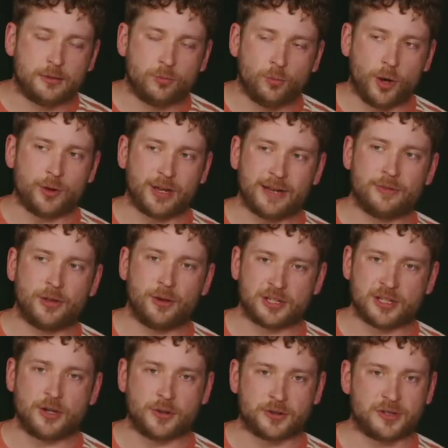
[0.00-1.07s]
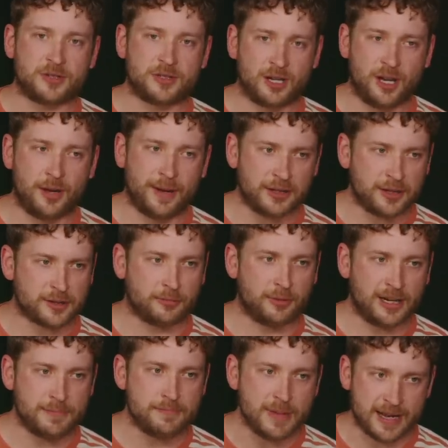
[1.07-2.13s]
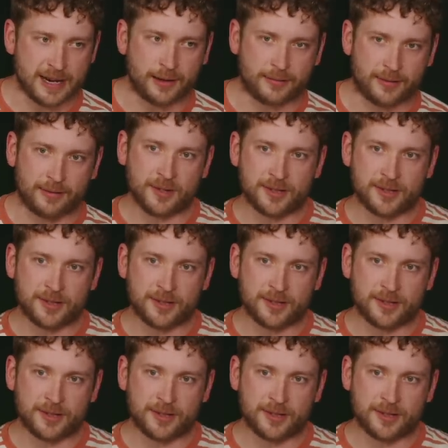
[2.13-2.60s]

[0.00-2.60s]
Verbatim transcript: woke, even though it's a nonsense term and doesn't really mean anything,